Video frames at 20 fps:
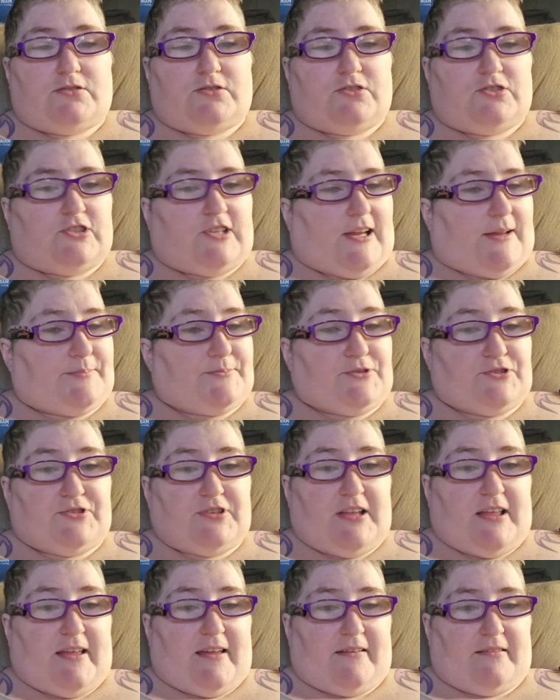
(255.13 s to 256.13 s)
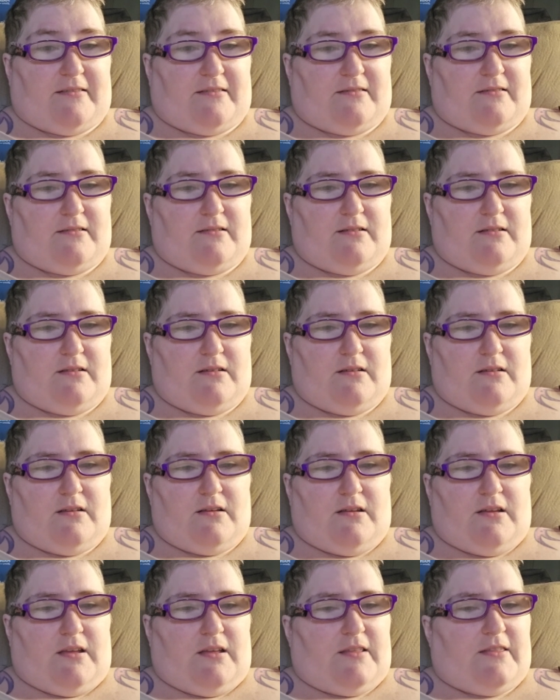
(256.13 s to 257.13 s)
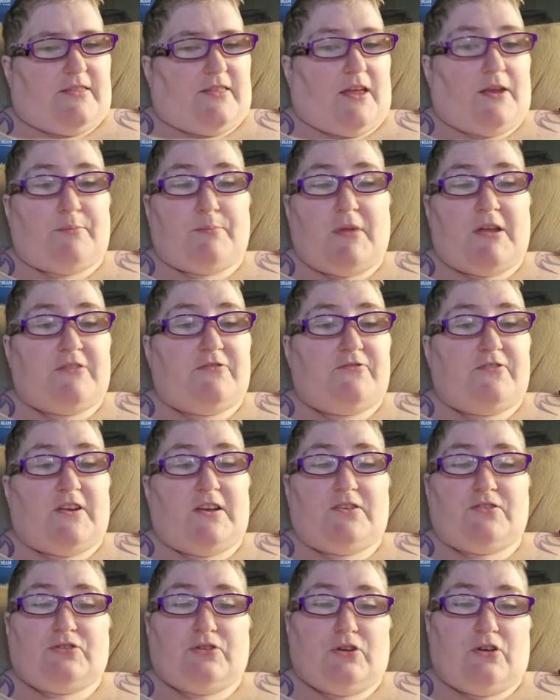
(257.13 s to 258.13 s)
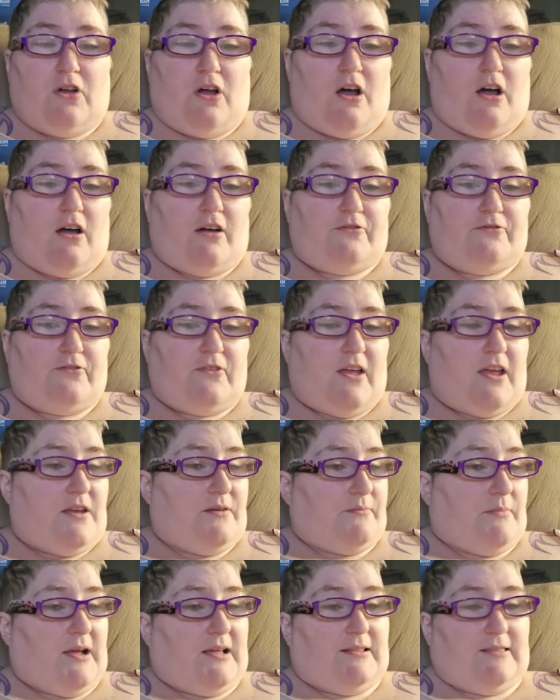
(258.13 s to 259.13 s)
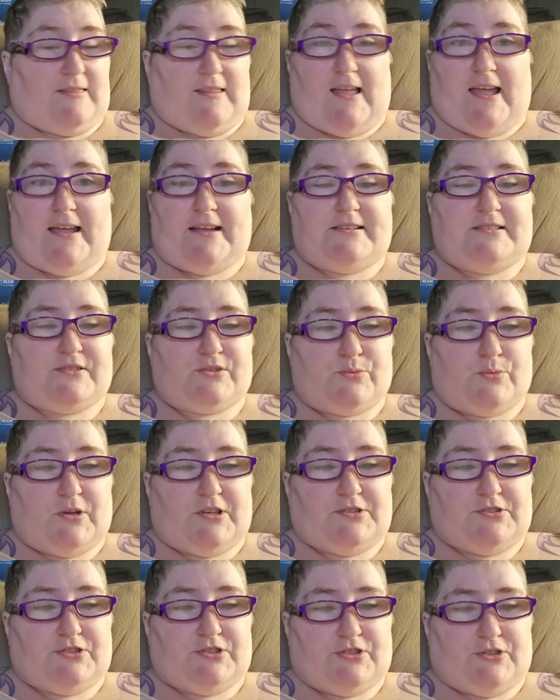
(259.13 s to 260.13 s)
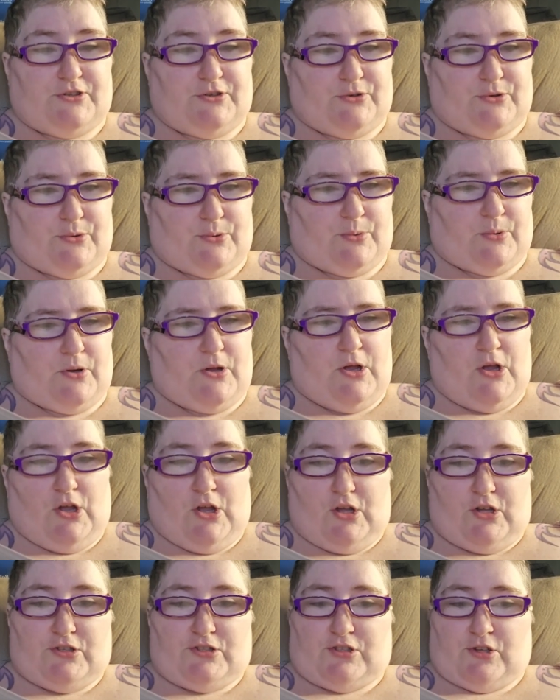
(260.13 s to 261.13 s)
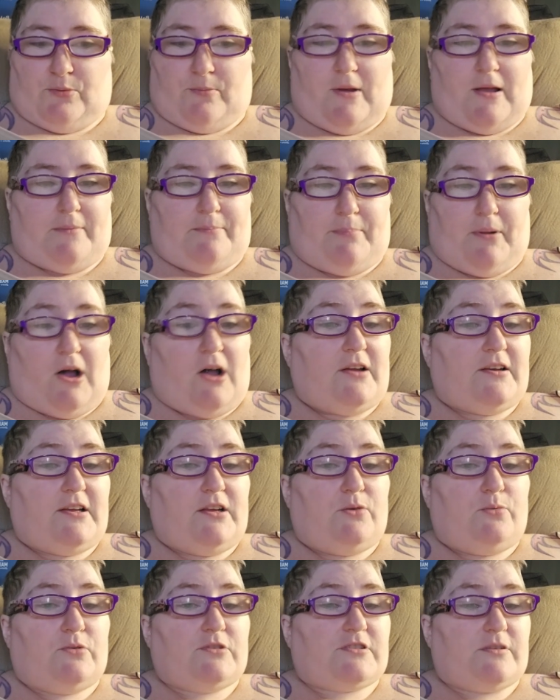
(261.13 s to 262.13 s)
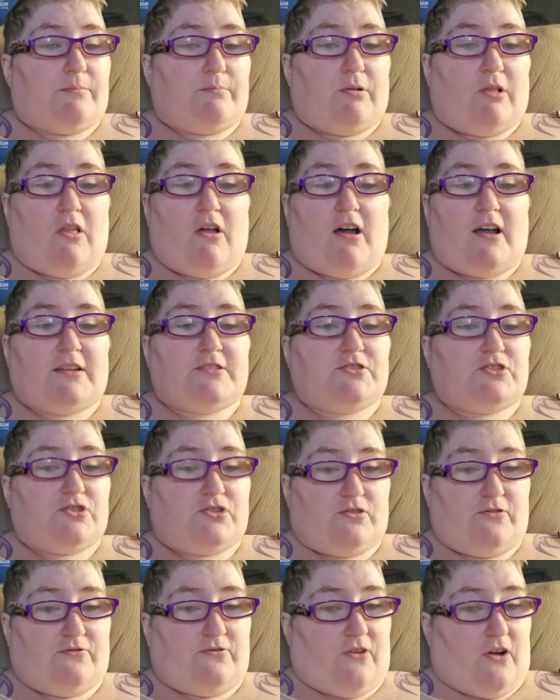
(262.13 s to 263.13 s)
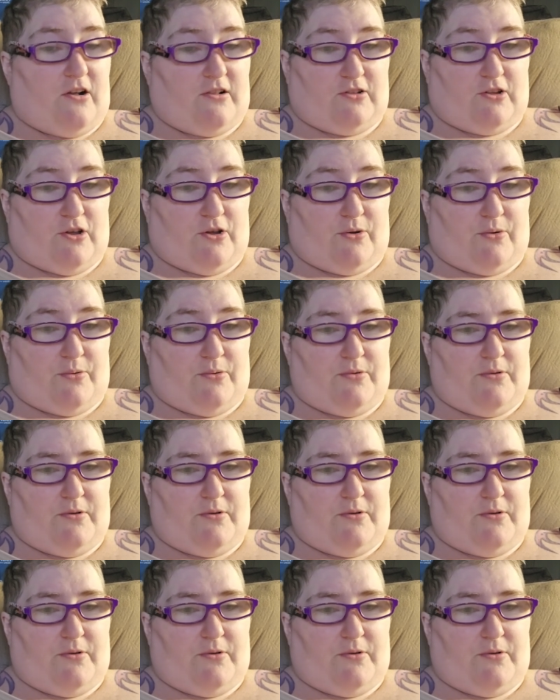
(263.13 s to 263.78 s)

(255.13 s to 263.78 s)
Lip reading: Chapter 10. Then my feet took off and my legs went too, so my body was obliged to follow.